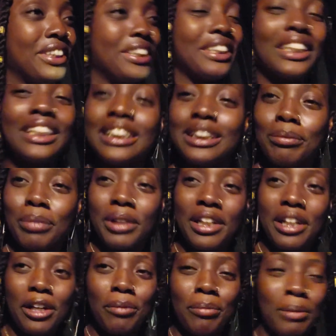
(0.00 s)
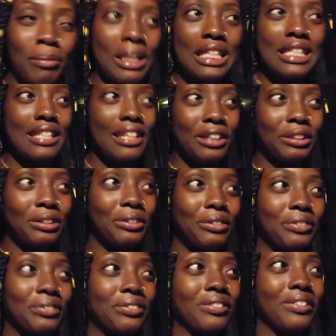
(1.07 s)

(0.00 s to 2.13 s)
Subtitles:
just being out by myself.